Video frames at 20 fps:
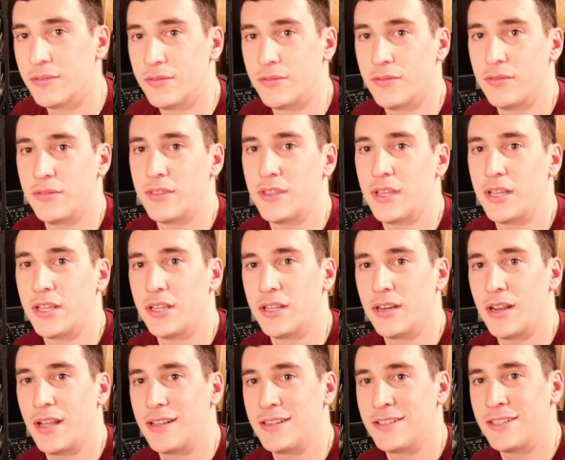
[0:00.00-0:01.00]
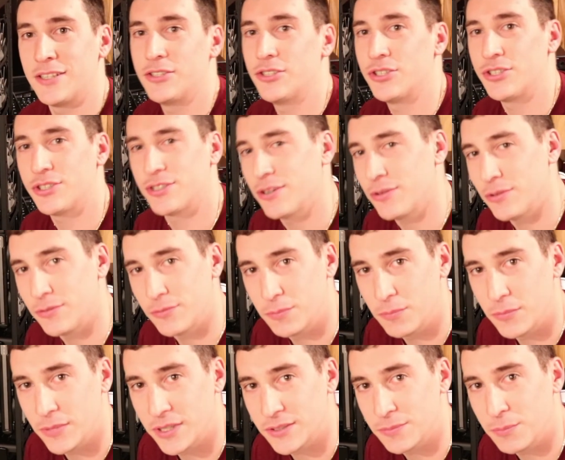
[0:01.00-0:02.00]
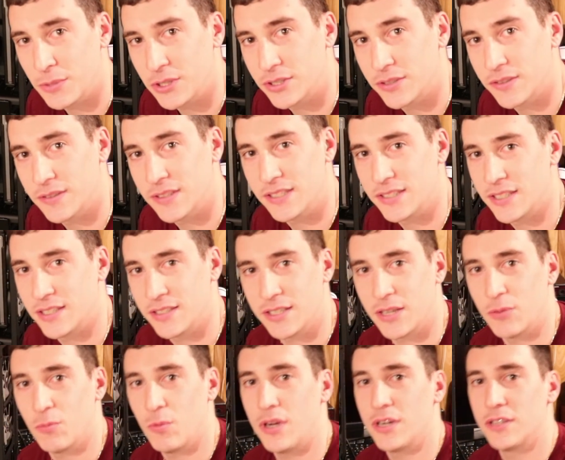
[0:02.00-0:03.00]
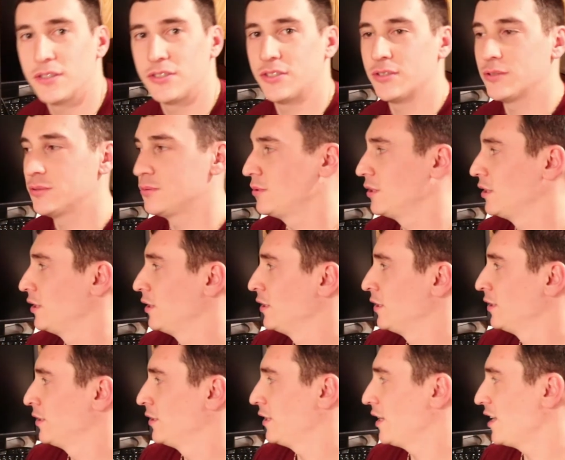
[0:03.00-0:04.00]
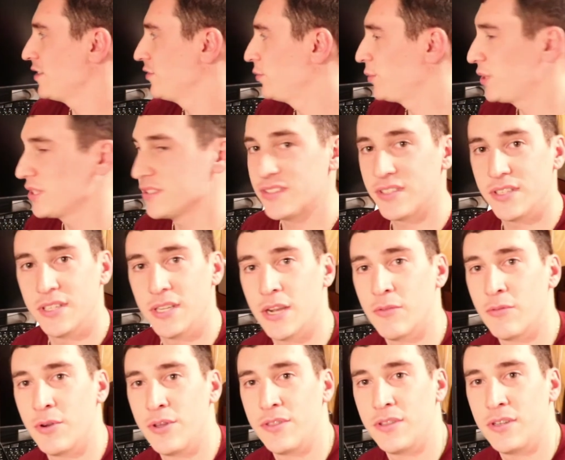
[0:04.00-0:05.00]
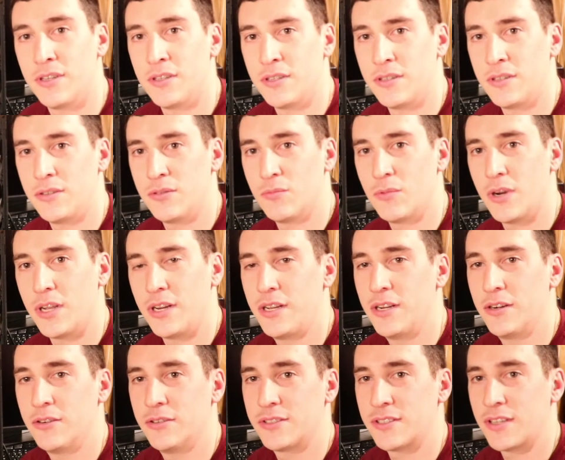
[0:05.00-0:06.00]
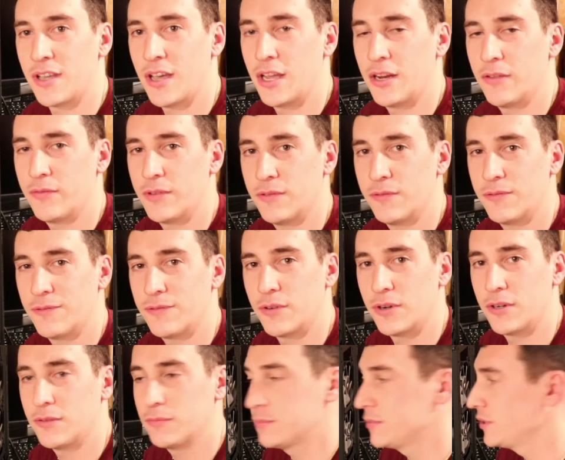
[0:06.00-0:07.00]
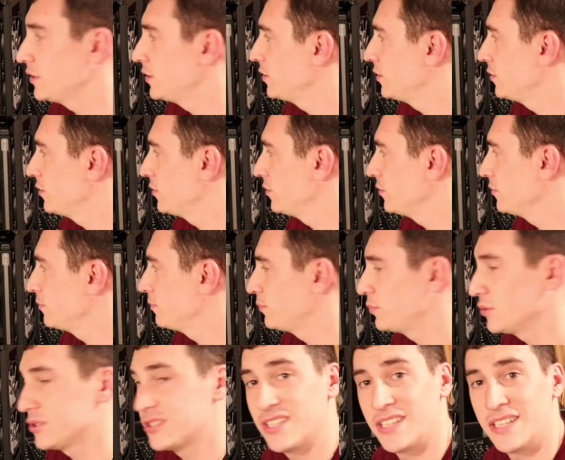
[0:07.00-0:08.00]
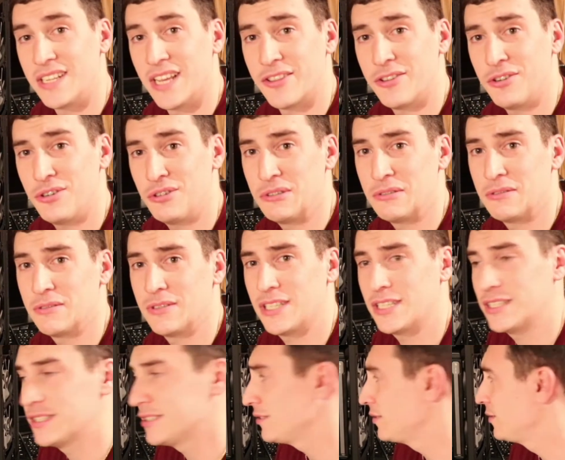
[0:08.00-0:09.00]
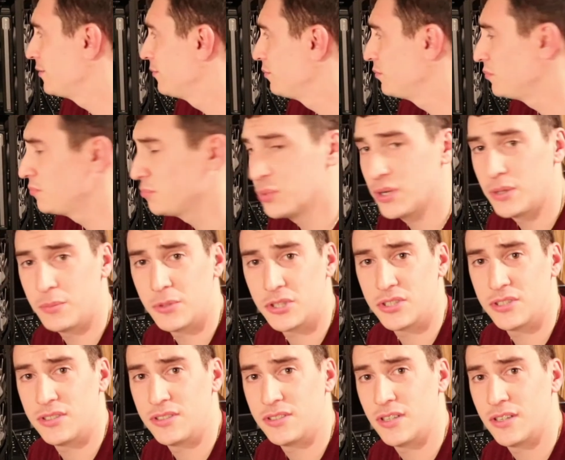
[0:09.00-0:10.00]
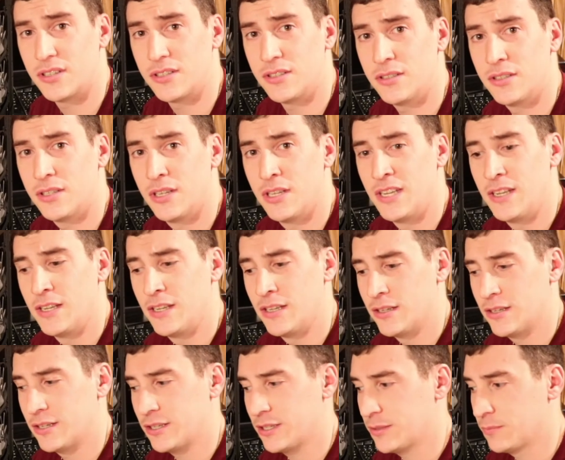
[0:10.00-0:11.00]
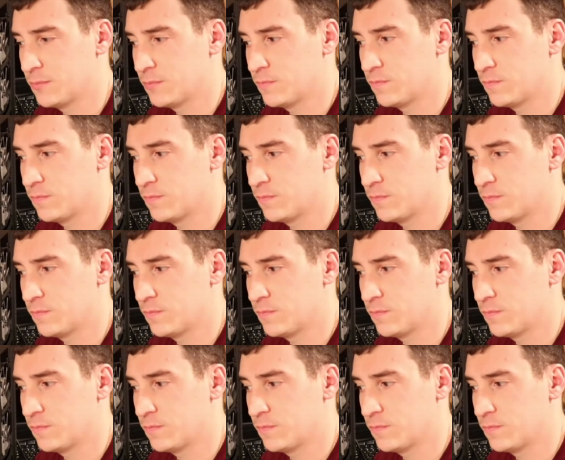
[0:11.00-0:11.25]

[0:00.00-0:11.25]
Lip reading: that I didn't show as much of this as I wanted to. As you can see, everything right here is kind of in front of me put together and pretty much done. I